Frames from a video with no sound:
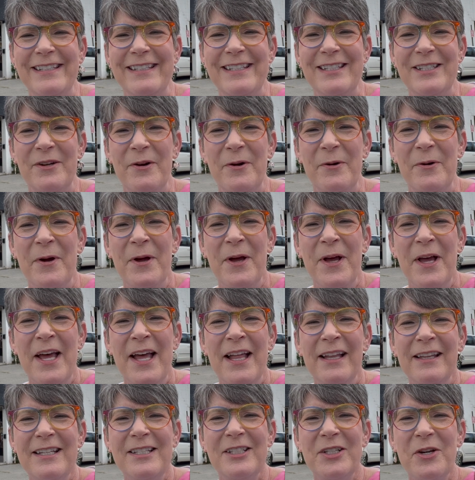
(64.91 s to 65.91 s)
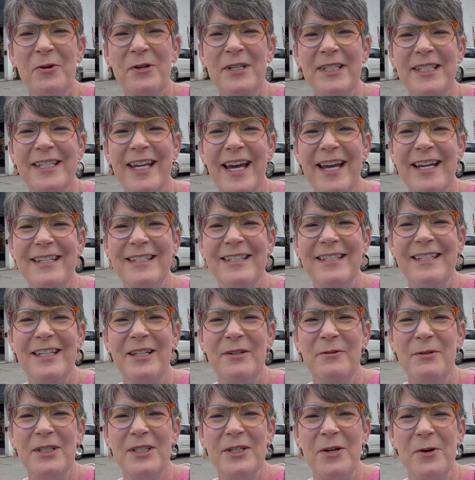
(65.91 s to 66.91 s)
So, Let's go inside and see
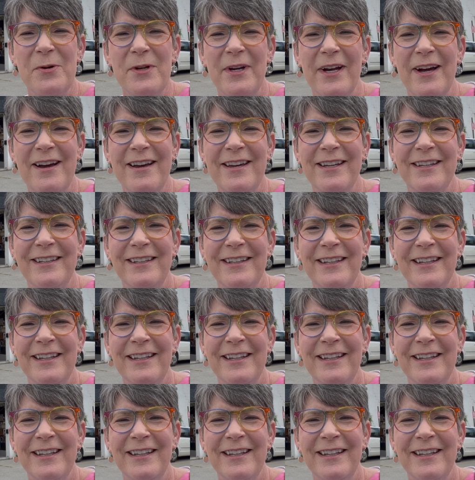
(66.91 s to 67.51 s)
what's going on.